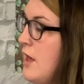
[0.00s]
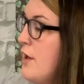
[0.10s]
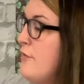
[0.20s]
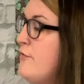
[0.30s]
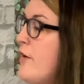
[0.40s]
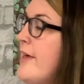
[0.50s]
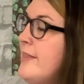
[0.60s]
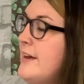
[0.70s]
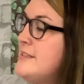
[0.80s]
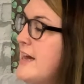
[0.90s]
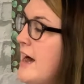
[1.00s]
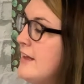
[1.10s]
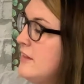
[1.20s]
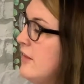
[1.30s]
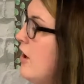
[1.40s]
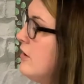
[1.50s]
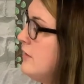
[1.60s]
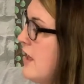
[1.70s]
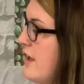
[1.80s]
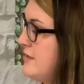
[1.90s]
Friendly daddy
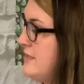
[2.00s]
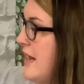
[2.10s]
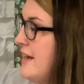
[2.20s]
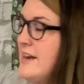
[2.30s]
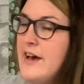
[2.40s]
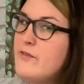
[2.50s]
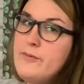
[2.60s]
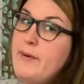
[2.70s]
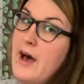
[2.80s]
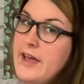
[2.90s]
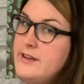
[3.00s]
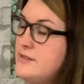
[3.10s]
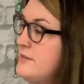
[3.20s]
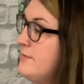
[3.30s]
longlegs that never bite.